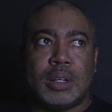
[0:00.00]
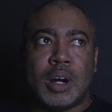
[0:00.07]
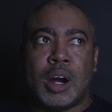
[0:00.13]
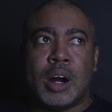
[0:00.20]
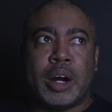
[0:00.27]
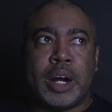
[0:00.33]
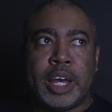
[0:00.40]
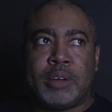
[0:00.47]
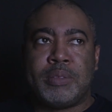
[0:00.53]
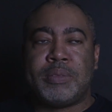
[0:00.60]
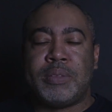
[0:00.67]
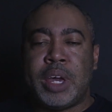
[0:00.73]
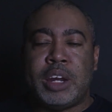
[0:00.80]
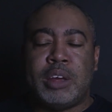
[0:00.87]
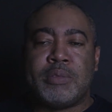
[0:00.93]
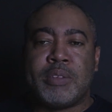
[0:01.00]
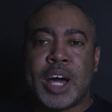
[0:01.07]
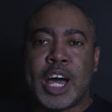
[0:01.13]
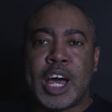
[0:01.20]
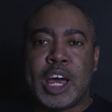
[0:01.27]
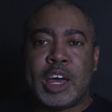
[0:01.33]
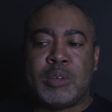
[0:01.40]
RF
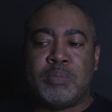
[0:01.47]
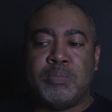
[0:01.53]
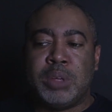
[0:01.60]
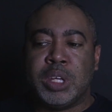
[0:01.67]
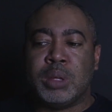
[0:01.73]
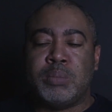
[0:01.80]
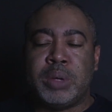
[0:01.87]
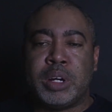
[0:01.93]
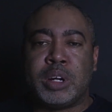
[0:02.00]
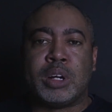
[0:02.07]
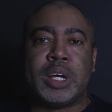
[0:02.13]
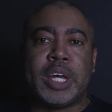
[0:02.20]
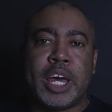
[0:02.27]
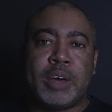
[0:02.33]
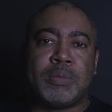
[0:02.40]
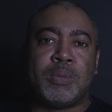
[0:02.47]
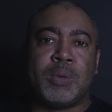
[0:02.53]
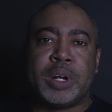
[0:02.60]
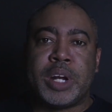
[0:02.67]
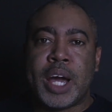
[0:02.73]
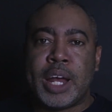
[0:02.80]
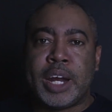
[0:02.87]
85 millimeter
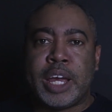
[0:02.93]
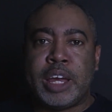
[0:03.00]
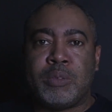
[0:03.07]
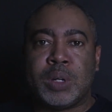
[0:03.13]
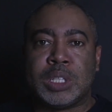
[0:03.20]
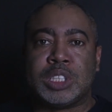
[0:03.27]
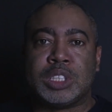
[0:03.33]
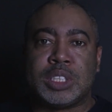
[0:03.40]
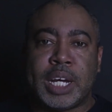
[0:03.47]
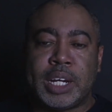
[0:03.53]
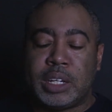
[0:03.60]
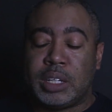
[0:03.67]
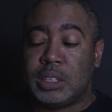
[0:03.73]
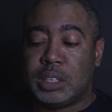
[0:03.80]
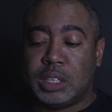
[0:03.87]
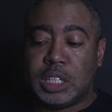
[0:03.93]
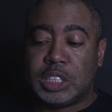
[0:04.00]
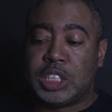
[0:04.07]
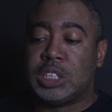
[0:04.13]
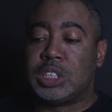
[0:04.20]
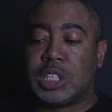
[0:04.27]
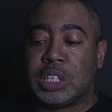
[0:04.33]
f1.8, which is
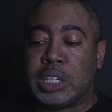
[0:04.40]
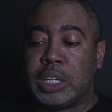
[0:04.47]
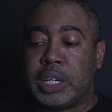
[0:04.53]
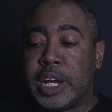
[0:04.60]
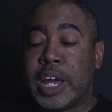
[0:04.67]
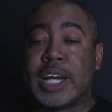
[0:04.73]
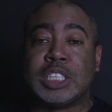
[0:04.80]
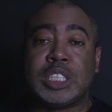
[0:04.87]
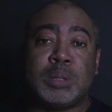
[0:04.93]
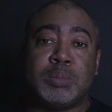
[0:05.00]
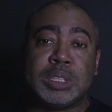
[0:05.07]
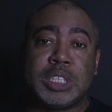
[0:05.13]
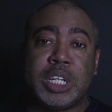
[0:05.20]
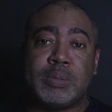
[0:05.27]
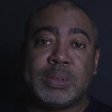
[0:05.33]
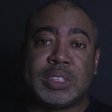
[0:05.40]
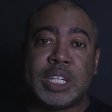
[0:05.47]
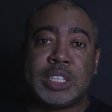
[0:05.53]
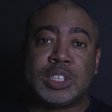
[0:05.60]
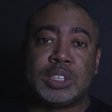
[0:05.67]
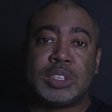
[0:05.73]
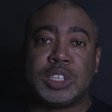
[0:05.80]
essentially, it has image
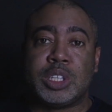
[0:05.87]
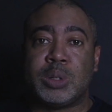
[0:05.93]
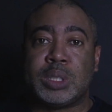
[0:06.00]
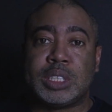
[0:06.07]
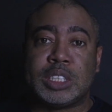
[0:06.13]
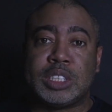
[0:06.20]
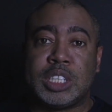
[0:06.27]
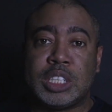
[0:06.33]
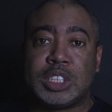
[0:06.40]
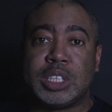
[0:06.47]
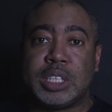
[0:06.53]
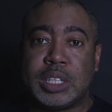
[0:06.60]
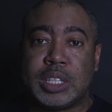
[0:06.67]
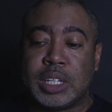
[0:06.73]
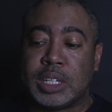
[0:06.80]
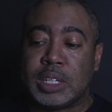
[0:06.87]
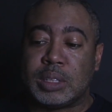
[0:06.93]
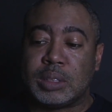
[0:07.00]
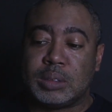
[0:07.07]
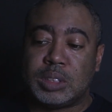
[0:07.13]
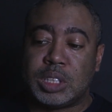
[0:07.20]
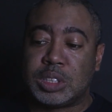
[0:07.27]
stabilization, so it's essentially
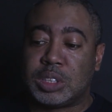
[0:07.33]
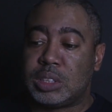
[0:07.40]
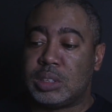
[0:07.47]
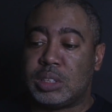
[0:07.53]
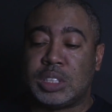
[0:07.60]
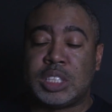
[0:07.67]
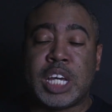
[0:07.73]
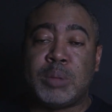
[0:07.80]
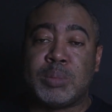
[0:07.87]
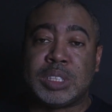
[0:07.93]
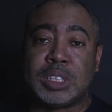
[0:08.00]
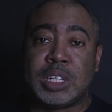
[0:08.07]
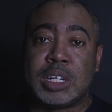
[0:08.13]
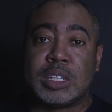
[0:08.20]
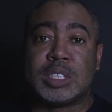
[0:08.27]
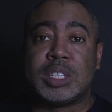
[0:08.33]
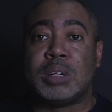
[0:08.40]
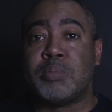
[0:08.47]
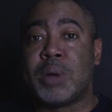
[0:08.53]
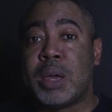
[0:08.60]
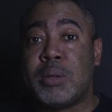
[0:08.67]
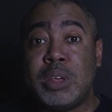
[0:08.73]
just the same as this, and
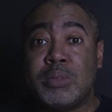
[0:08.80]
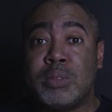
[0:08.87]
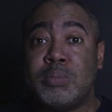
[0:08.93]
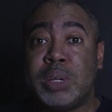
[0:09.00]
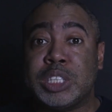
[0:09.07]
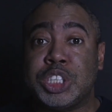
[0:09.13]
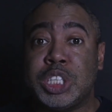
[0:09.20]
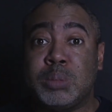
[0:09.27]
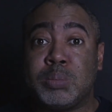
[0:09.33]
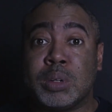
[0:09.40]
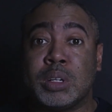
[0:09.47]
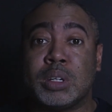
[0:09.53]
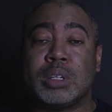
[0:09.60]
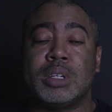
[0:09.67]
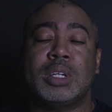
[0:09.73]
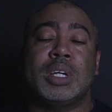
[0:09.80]
it might even be cheaper.